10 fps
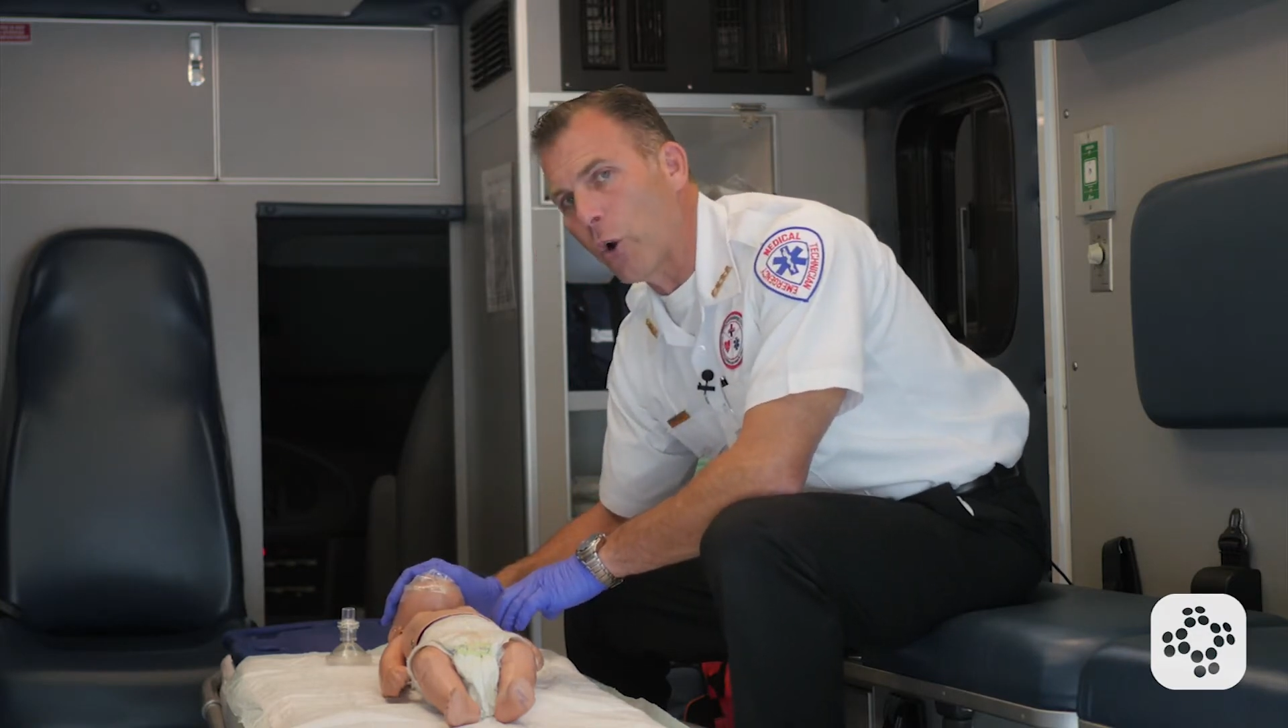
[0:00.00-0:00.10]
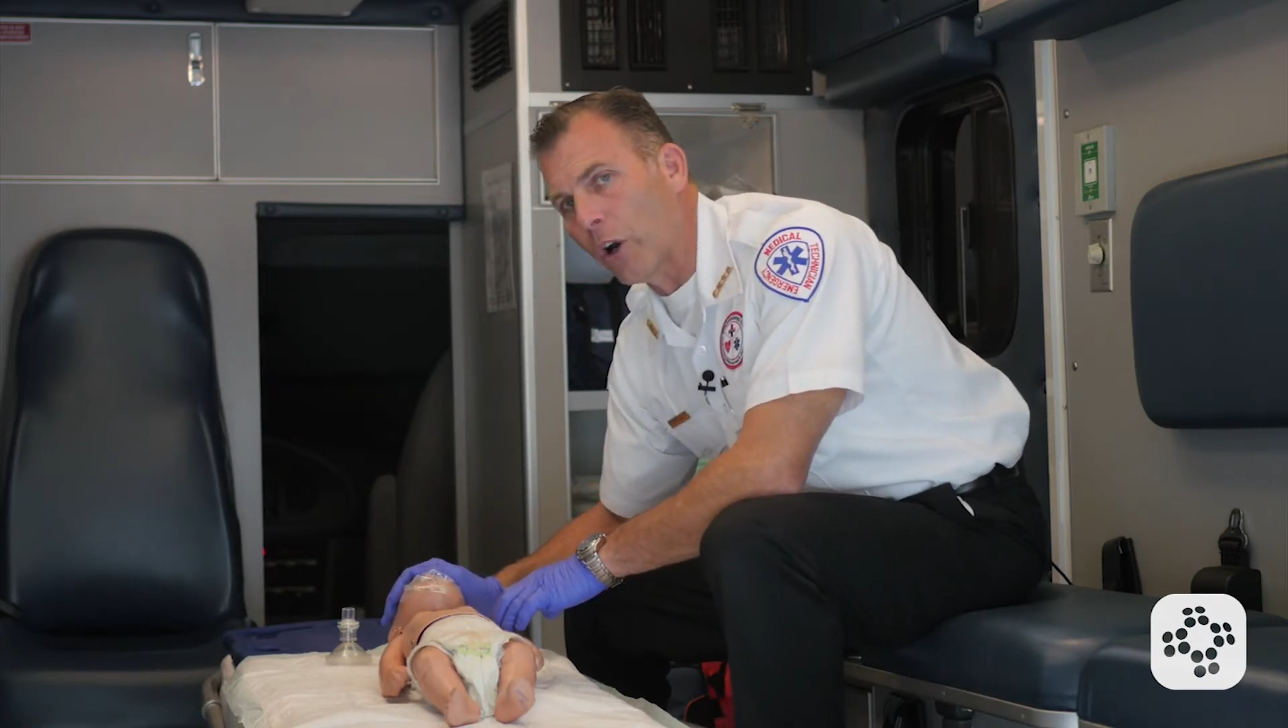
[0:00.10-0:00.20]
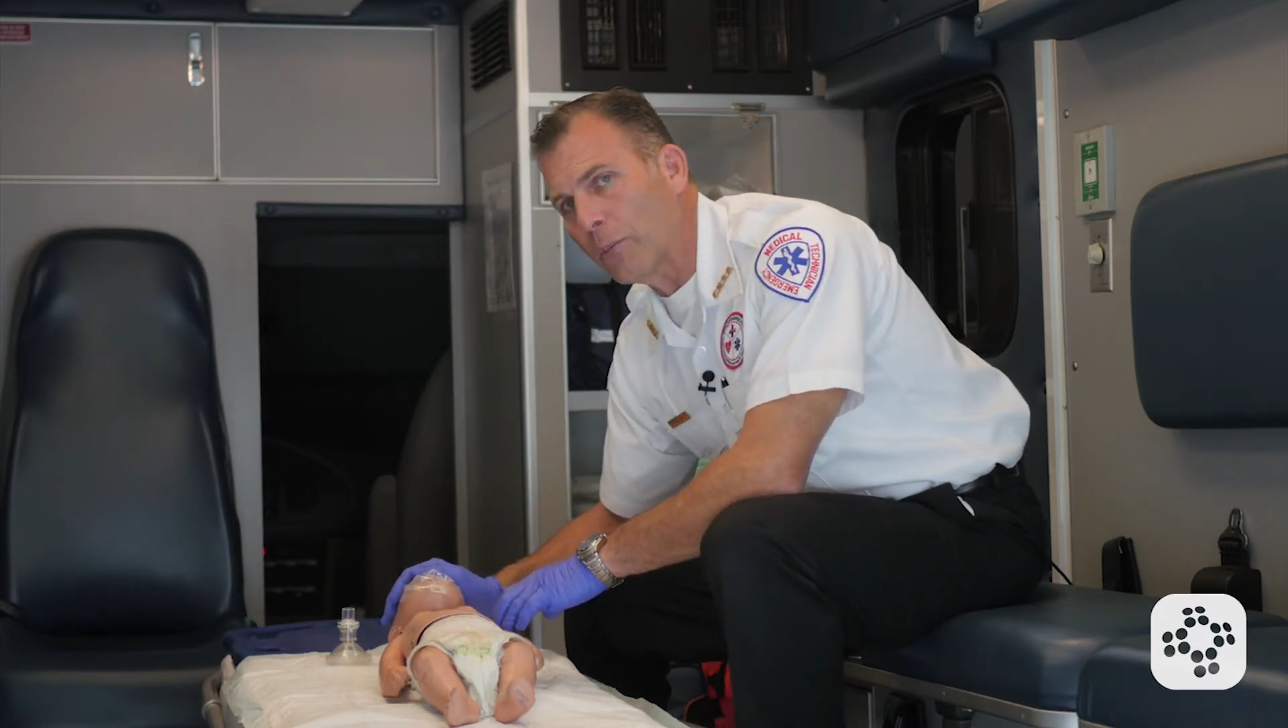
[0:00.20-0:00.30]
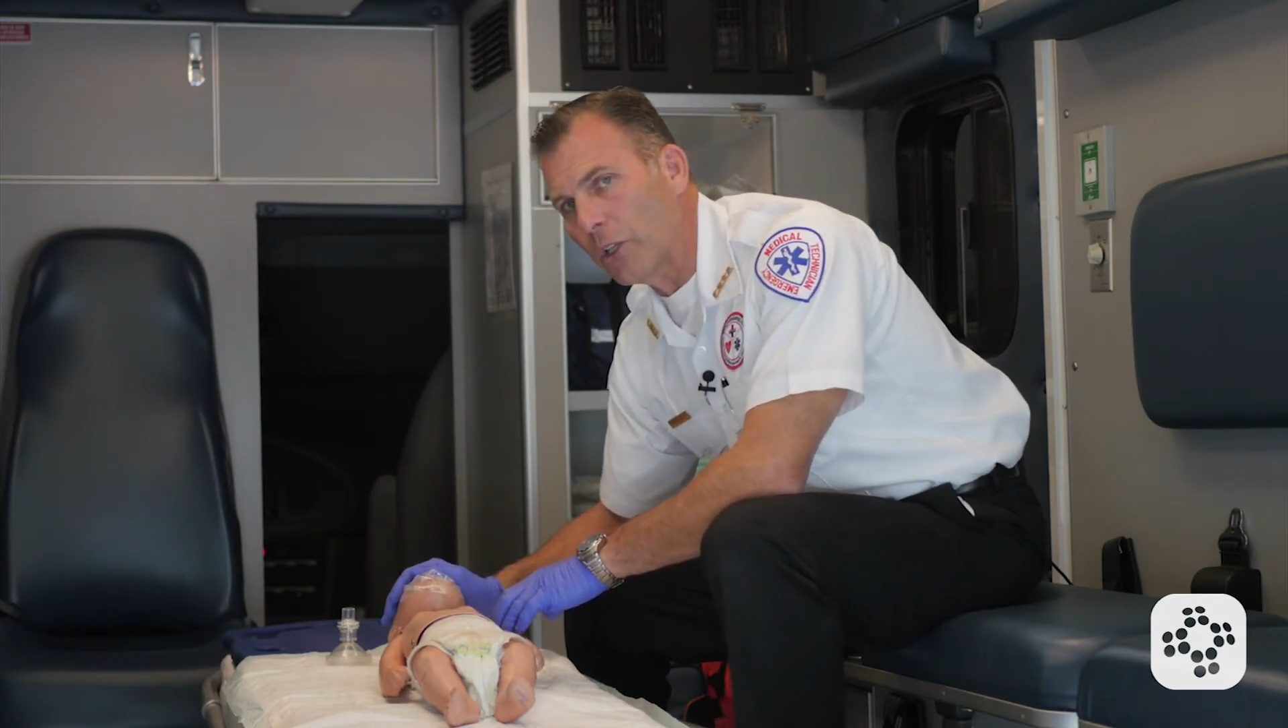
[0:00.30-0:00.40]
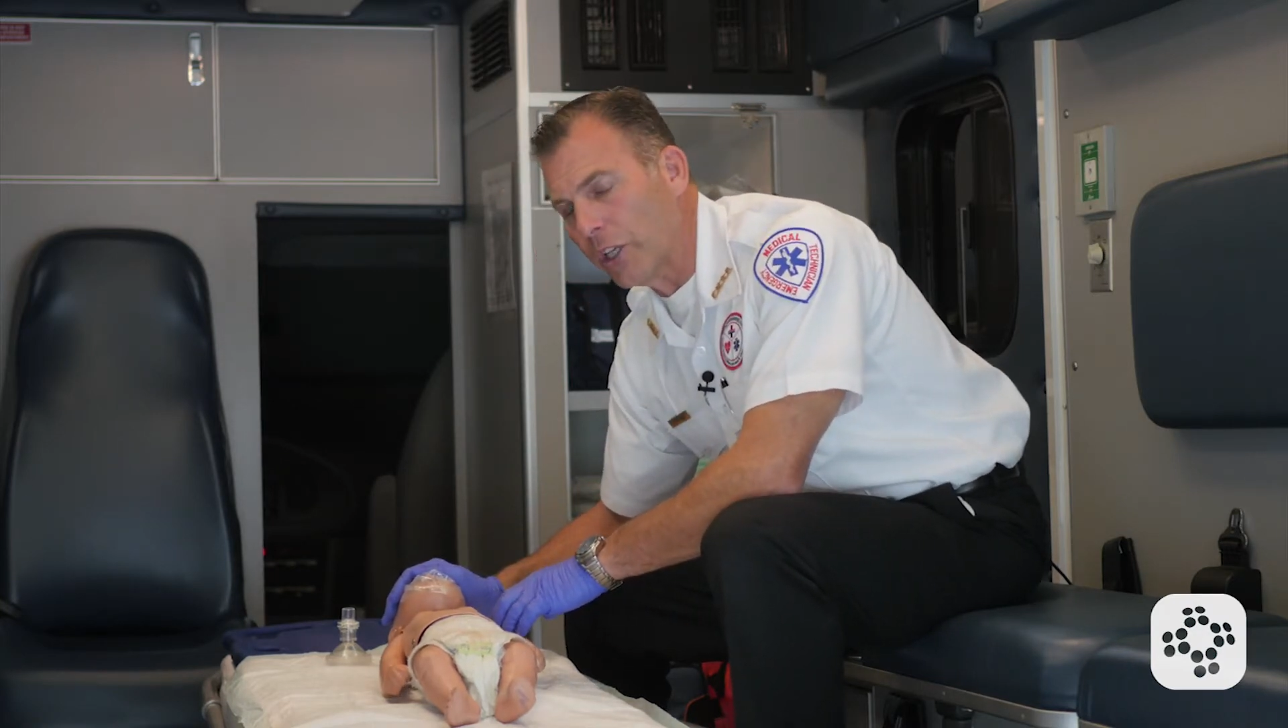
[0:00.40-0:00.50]

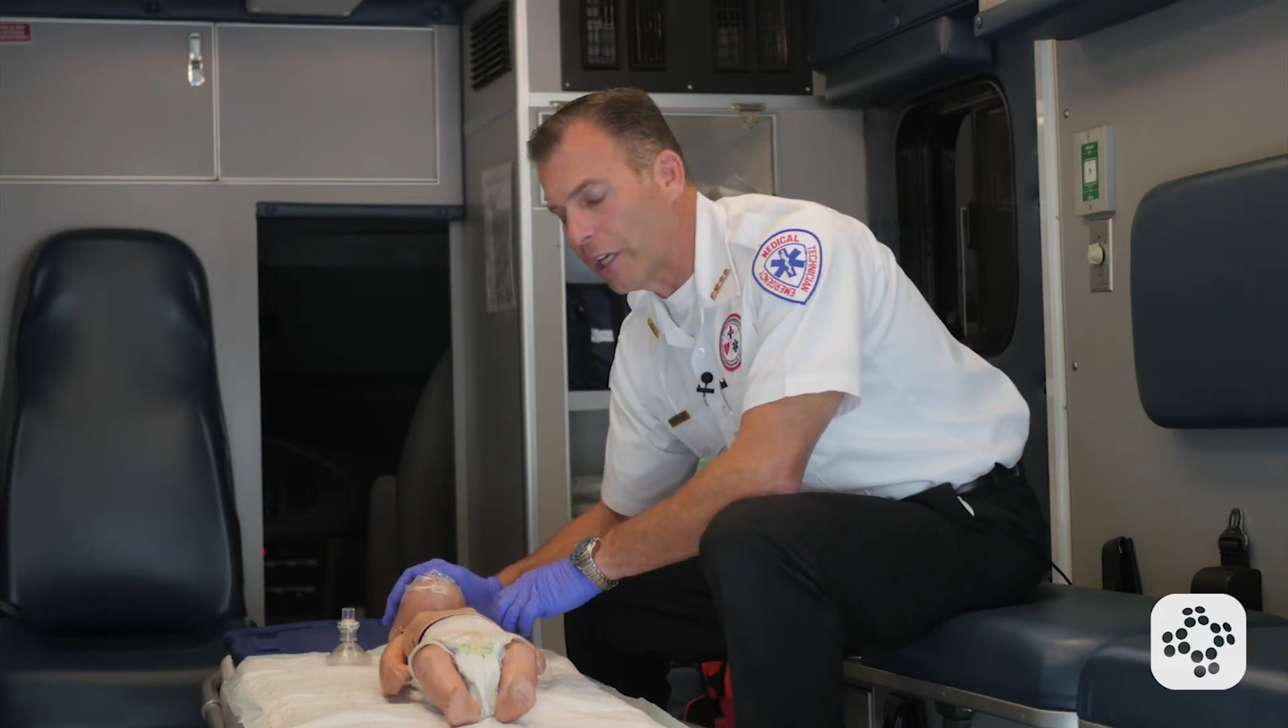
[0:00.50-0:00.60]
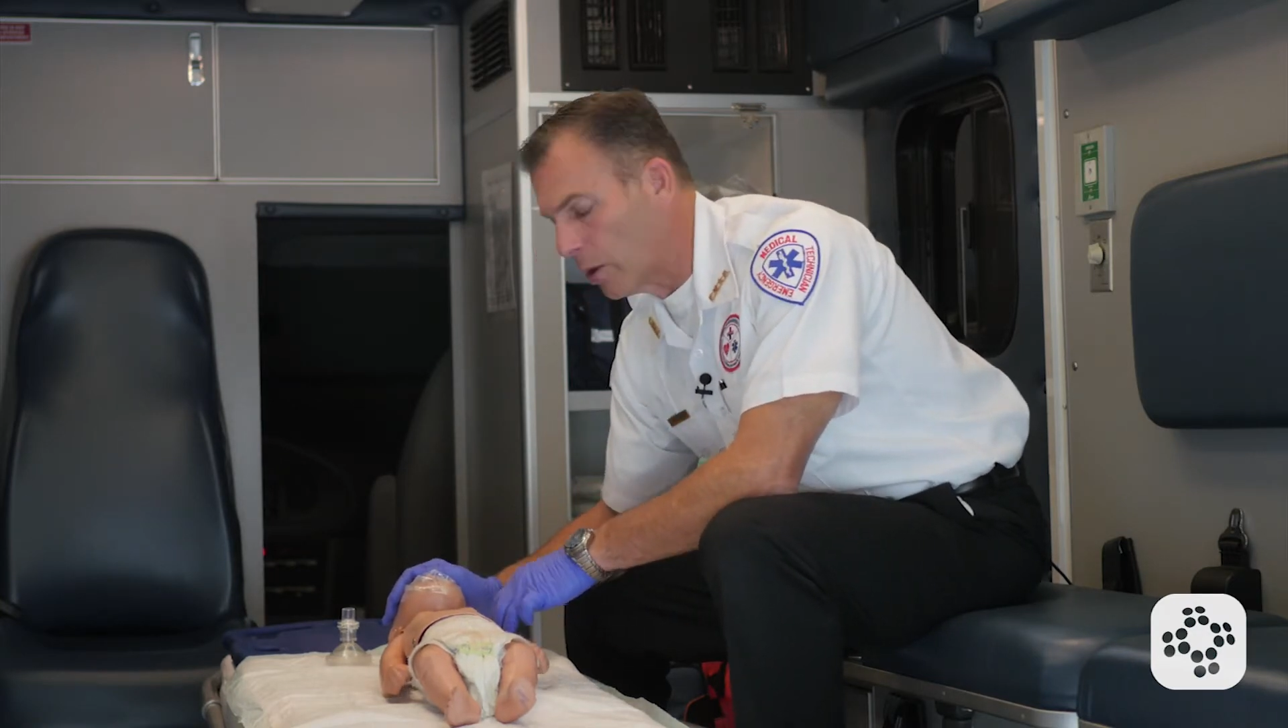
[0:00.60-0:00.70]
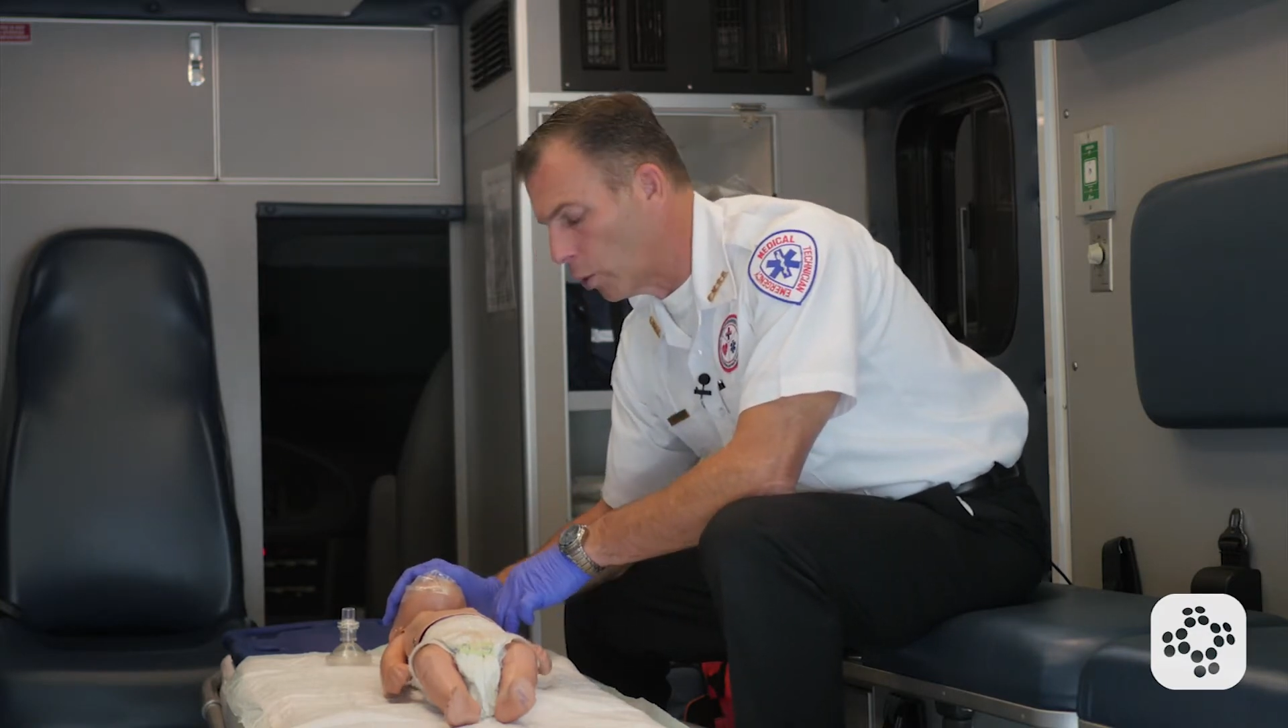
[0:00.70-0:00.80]
normally,